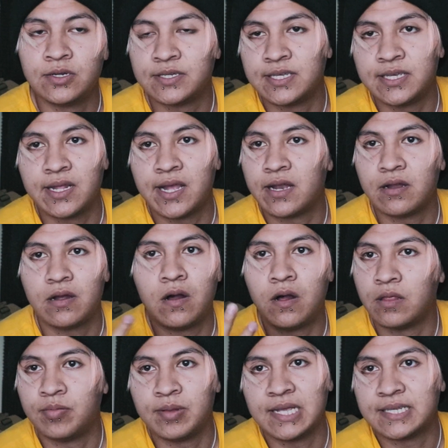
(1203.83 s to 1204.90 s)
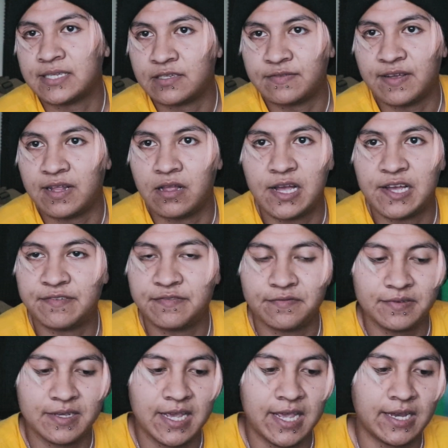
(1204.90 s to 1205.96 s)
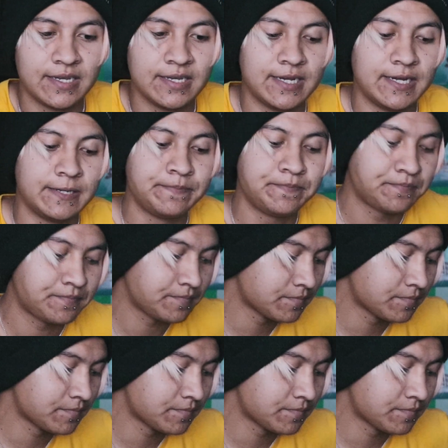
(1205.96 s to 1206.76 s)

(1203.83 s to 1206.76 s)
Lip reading: jersey that all the plastics fell off, and